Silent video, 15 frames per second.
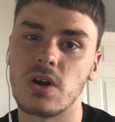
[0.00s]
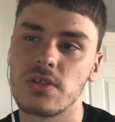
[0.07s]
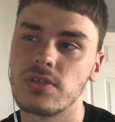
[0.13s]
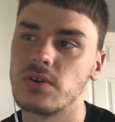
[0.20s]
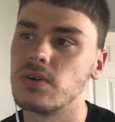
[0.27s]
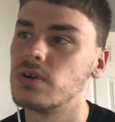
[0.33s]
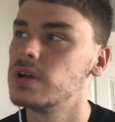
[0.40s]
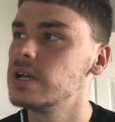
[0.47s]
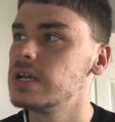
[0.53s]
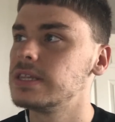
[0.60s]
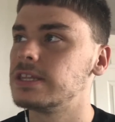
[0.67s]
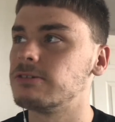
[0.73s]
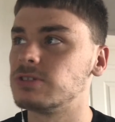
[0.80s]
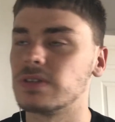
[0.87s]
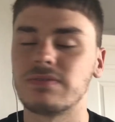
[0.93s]
I thought
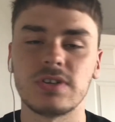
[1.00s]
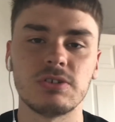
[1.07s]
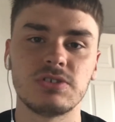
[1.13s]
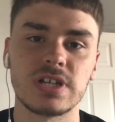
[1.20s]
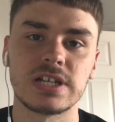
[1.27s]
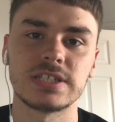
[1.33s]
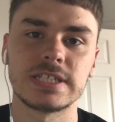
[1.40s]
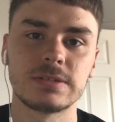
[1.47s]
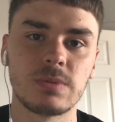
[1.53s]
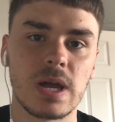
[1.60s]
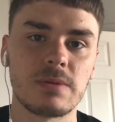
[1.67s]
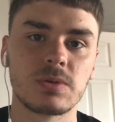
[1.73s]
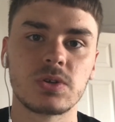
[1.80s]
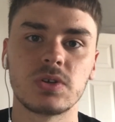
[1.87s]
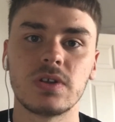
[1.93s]
there was a few chances where
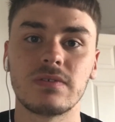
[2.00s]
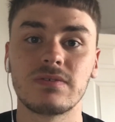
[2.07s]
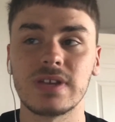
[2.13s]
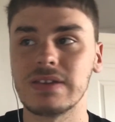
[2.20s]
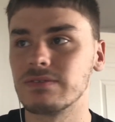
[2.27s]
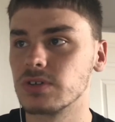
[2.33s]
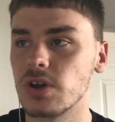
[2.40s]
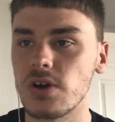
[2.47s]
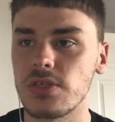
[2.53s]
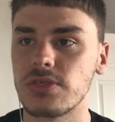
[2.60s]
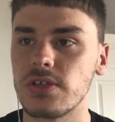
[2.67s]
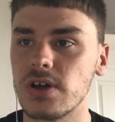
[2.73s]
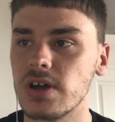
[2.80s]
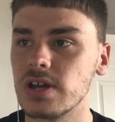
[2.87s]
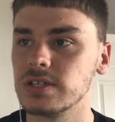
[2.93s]
we could have even got
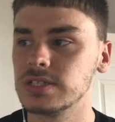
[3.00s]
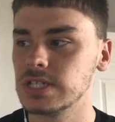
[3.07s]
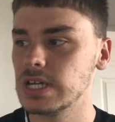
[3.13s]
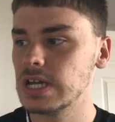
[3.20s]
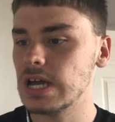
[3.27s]
third.